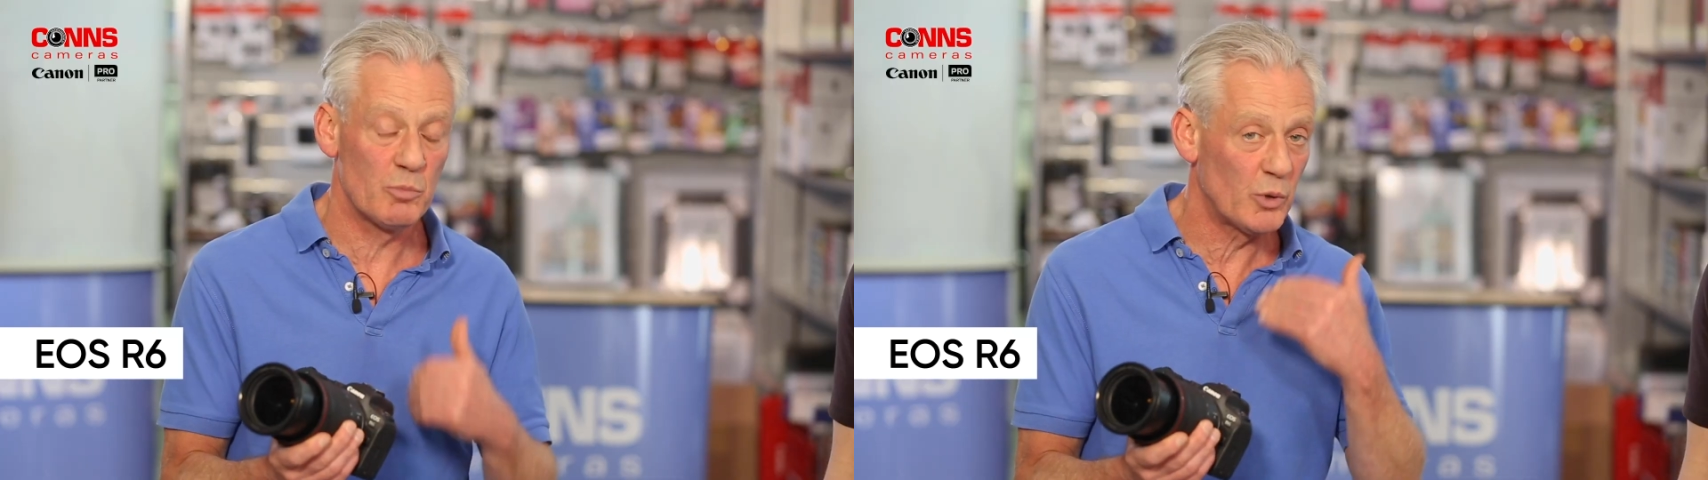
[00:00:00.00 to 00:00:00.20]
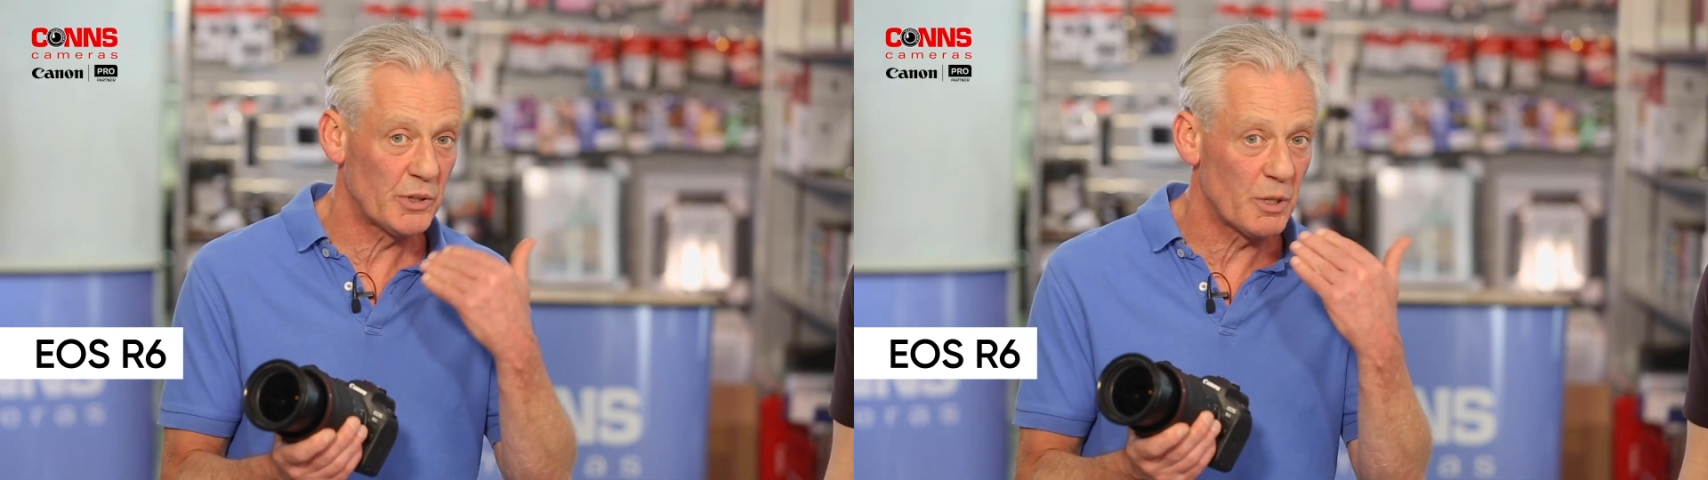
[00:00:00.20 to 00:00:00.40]

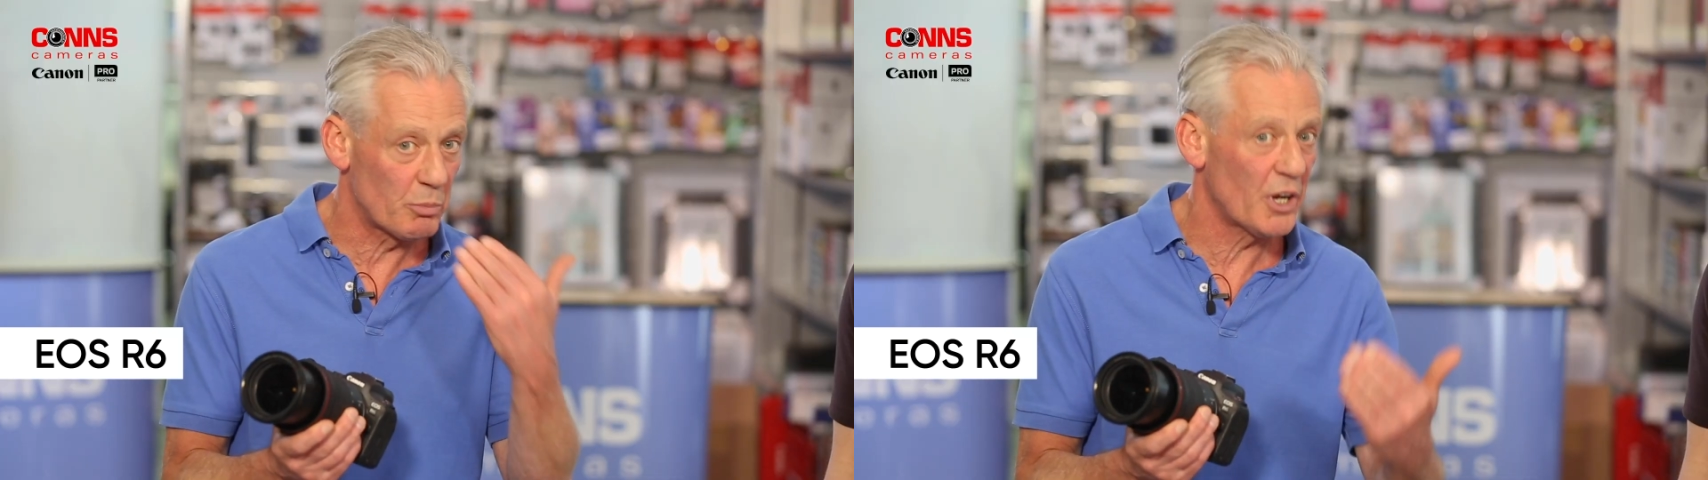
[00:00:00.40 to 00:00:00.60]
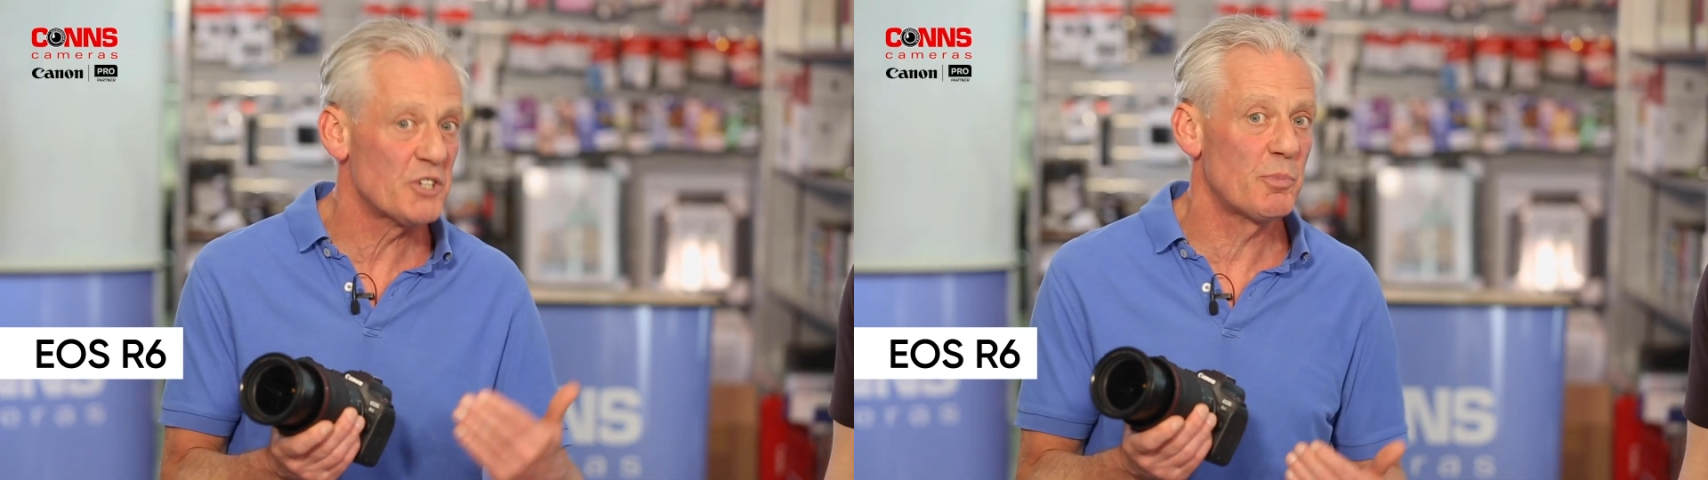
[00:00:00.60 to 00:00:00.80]
with the
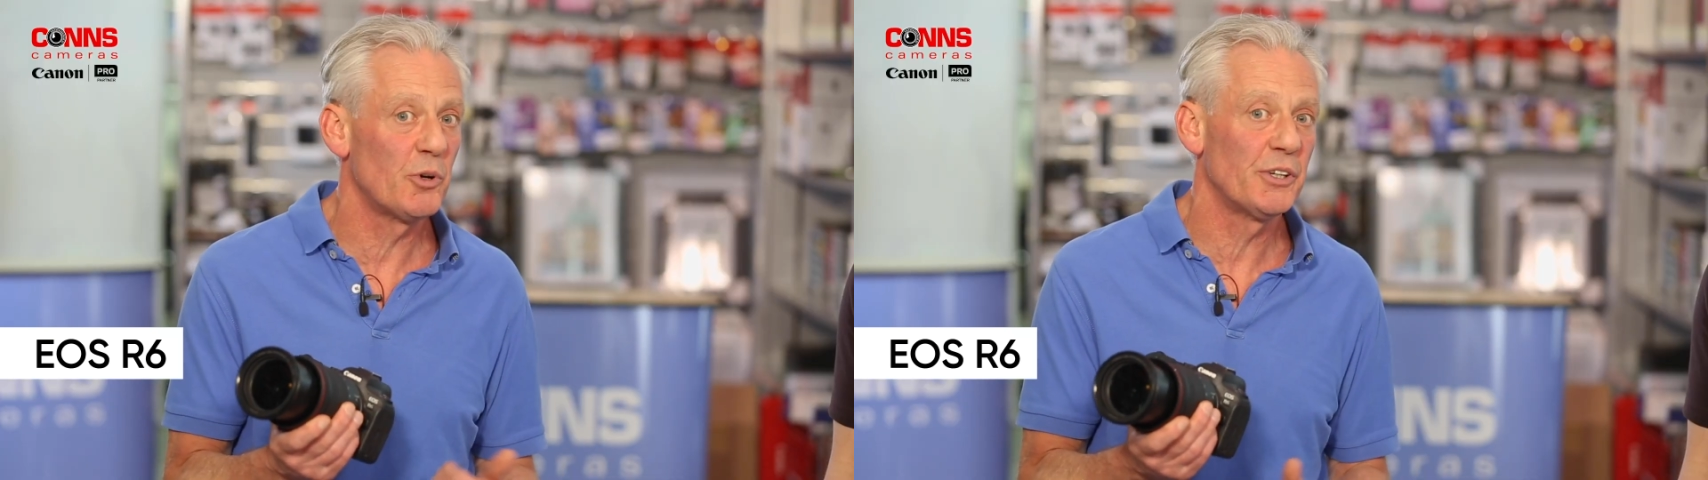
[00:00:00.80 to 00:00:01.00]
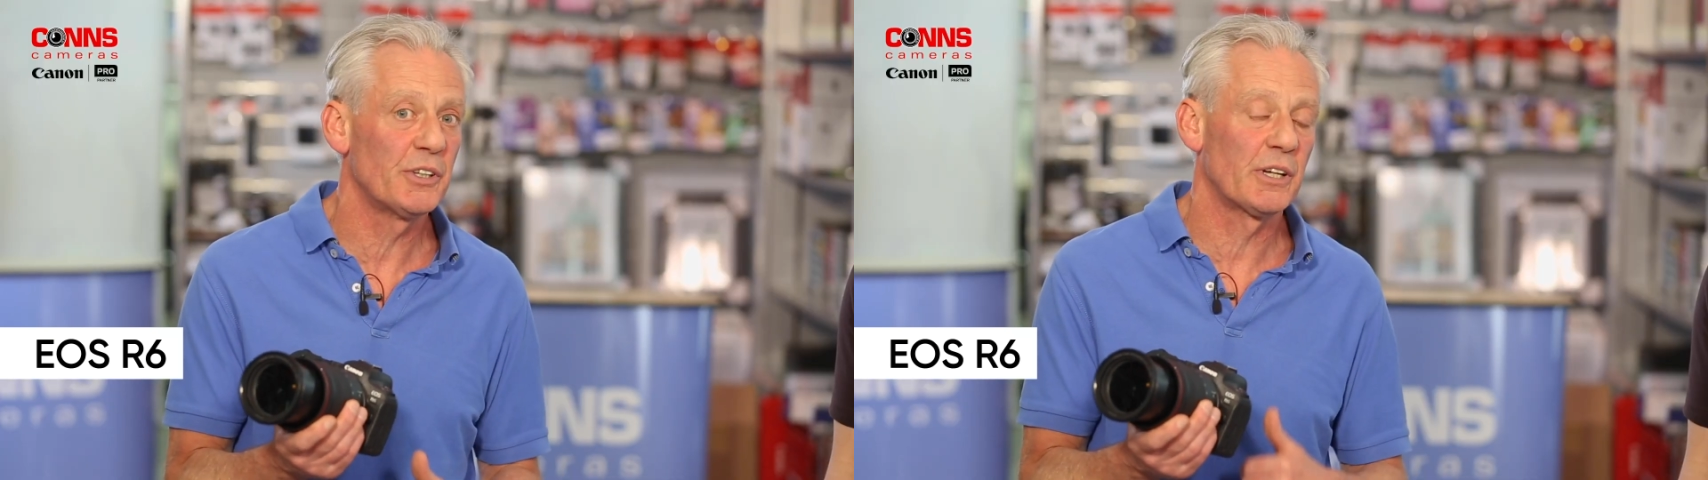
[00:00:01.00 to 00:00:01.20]
price
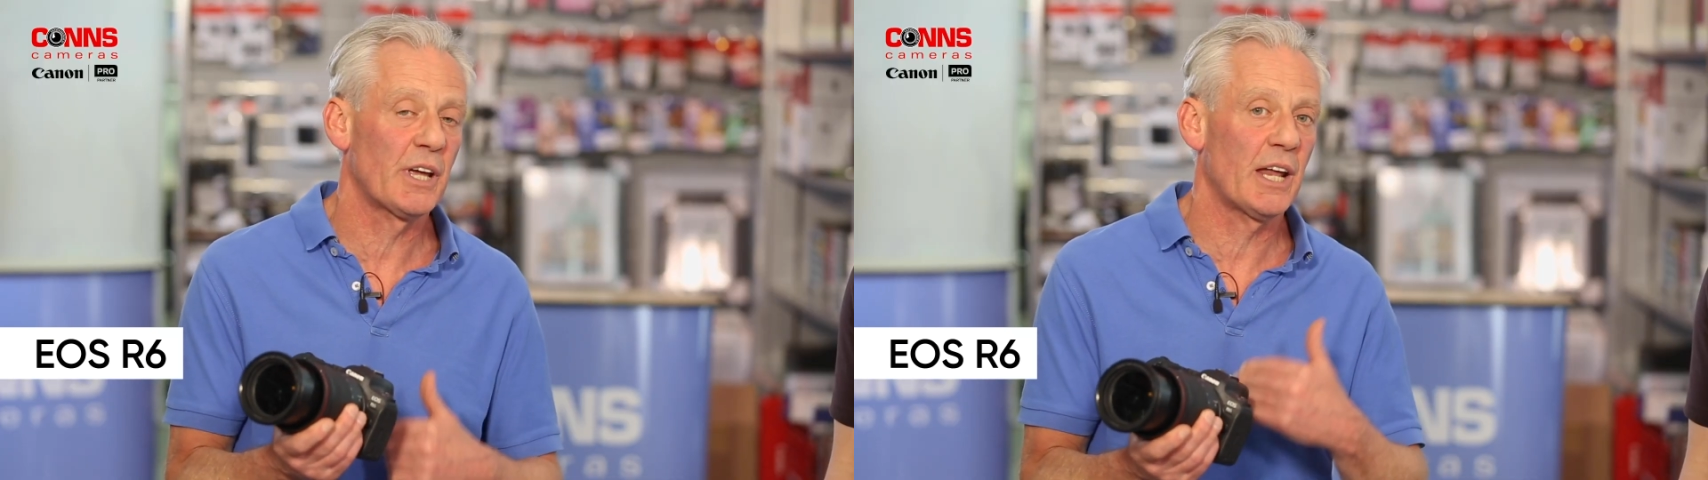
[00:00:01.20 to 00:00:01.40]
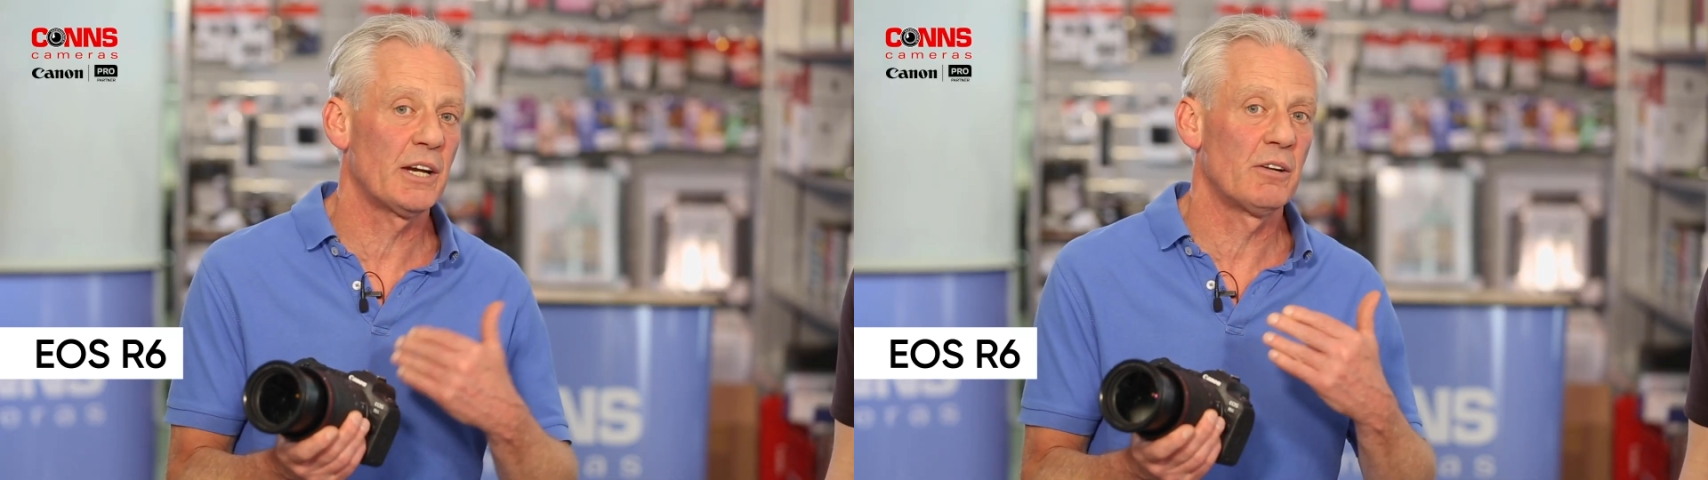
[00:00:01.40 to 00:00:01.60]
point that
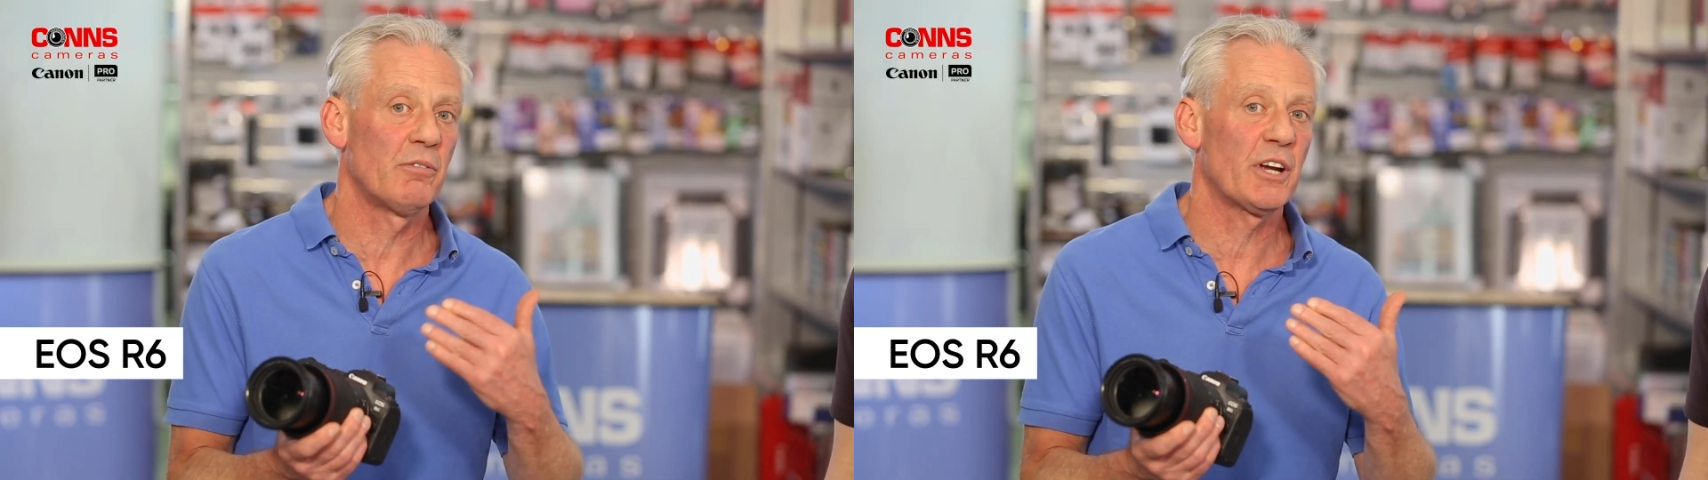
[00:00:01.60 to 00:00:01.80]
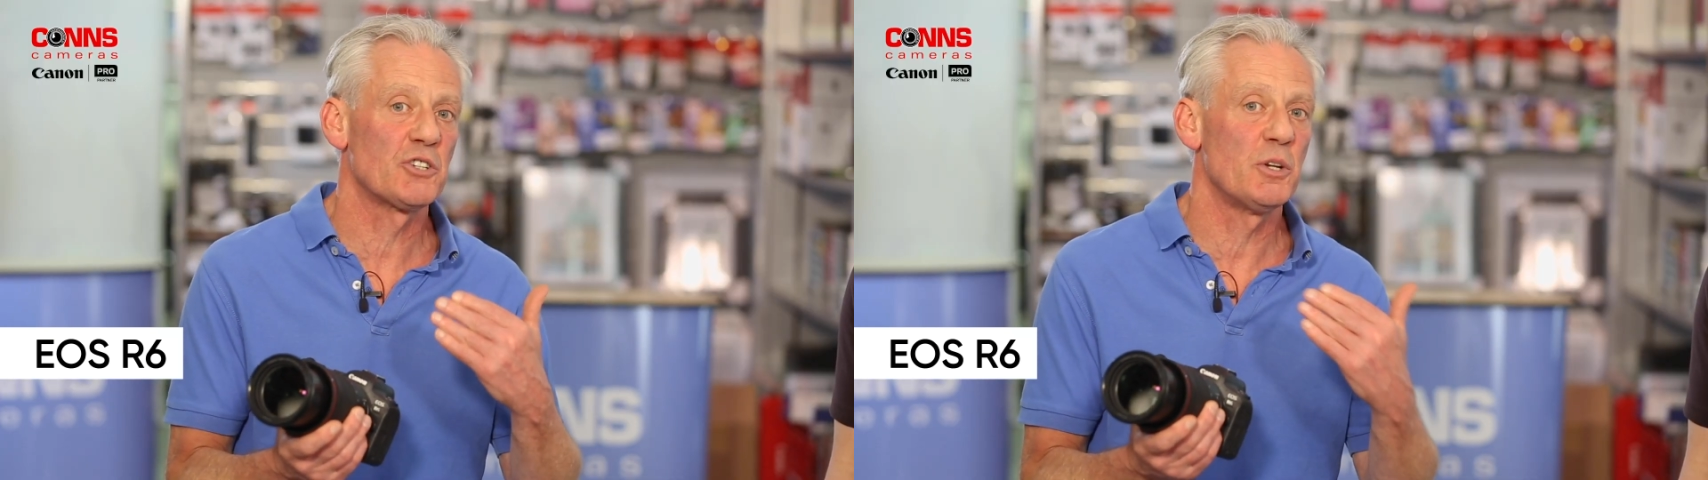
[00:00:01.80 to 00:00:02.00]
Canon
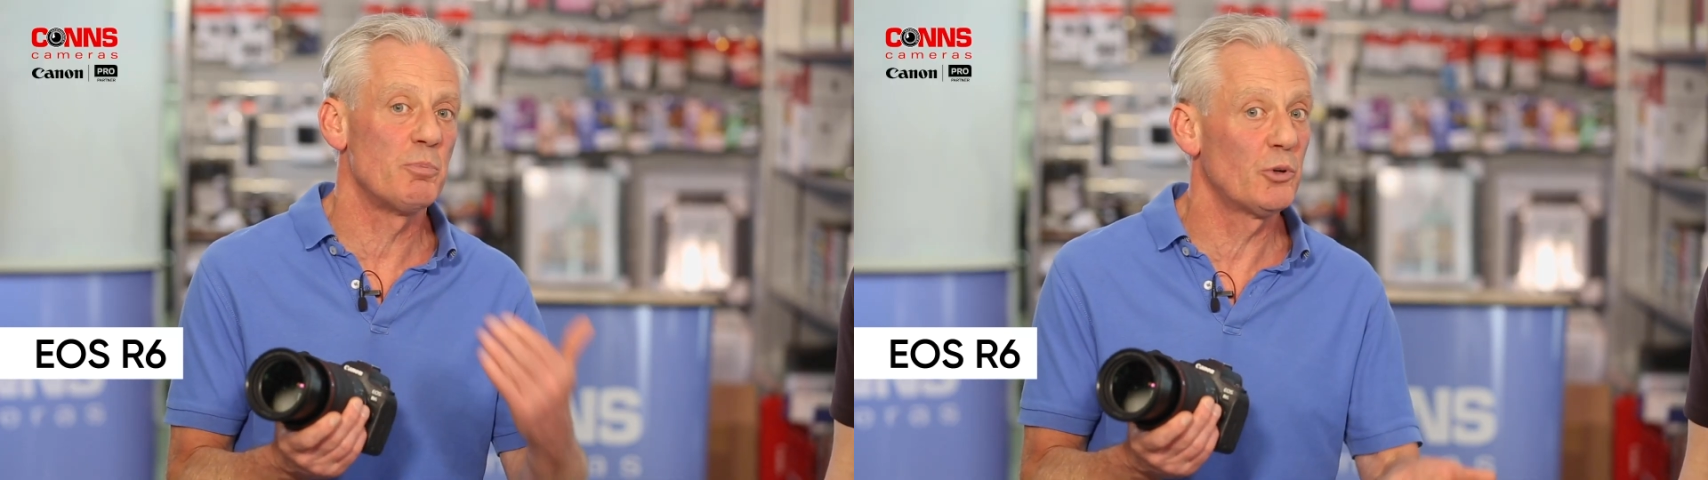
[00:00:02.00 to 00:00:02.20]
have actually